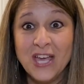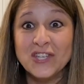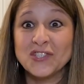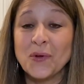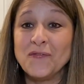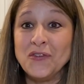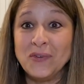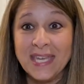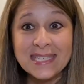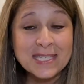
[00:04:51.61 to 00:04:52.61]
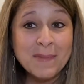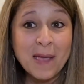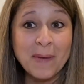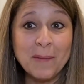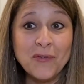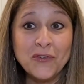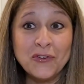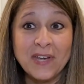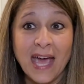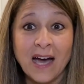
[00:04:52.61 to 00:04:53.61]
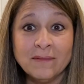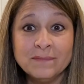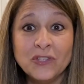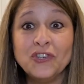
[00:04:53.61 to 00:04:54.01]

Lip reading: So if you need it to make baby food now,